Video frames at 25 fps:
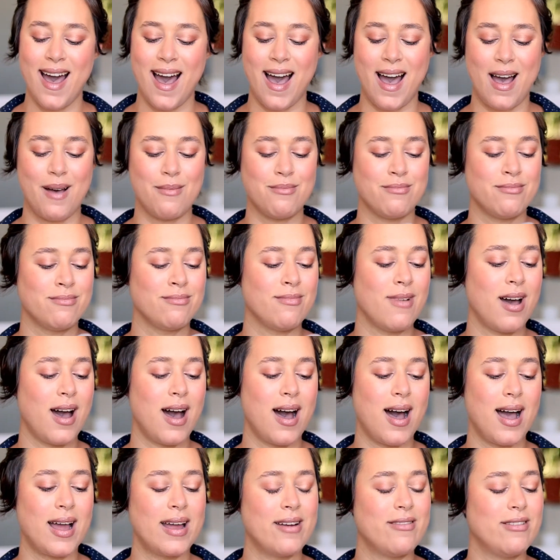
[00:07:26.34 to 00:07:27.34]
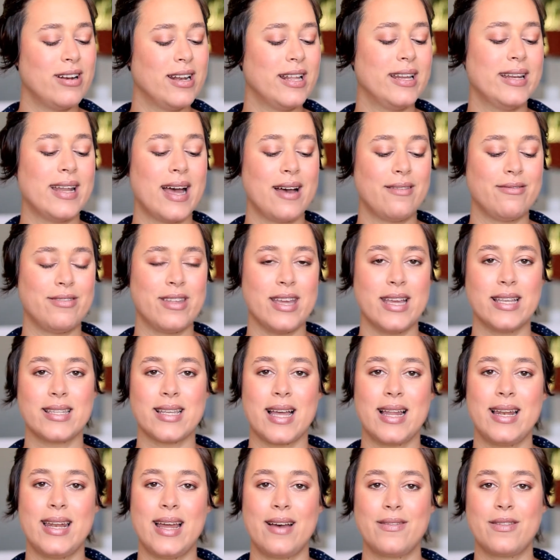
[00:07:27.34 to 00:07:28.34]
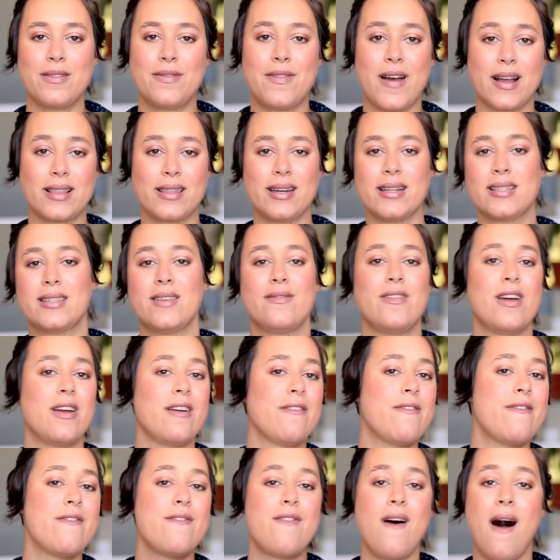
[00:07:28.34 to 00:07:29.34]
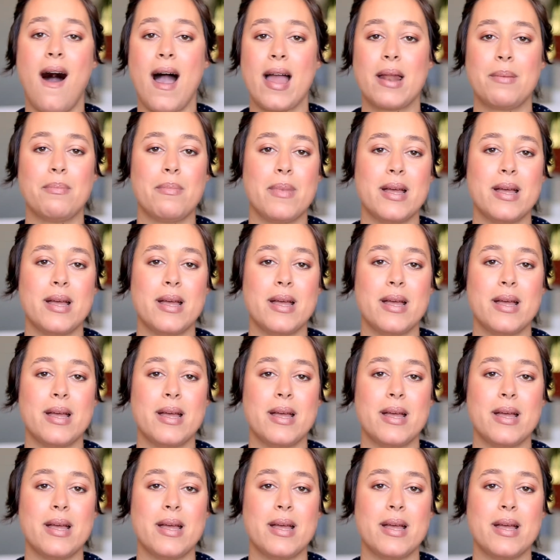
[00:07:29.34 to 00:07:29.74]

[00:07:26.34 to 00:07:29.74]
I really love these. I love the fact that it's a very fine